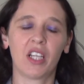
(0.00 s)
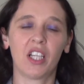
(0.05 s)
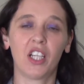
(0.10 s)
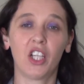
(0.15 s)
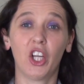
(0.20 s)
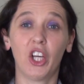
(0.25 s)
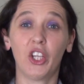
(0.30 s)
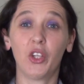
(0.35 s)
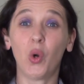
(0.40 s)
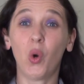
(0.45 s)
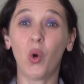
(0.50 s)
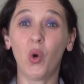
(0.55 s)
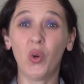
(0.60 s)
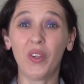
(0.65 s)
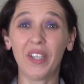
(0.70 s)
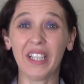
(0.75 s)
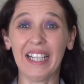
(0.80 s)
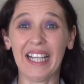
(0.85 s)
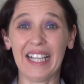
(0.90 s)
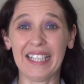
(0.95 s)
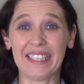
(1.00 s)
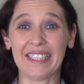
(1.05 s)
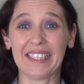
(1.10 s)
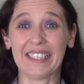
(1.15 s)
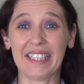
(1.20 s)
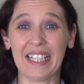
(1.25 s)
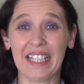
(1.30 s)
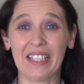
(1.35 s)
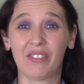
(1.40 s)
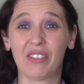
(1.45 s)
learned all the letter
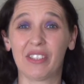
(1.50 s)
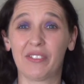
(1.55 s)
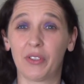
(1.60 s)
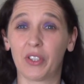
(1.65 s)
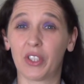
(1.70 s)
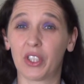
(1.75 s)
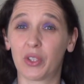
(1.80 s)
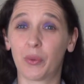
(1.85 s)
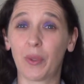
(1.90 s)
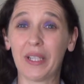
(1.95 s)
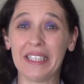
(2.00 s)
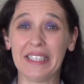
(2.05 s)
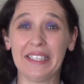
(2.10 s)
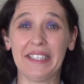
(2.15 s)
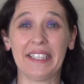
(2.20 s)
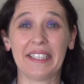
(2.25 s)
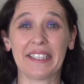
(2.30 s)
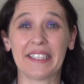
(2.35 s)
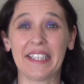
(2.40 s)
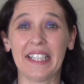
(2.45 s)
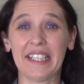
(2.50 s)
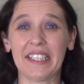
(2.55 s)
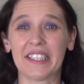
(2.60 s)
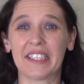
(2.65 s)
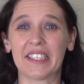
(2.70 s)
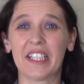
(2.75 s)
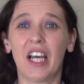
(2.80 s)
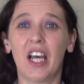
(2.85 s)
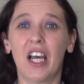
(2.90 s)
sounds for the 26 letters,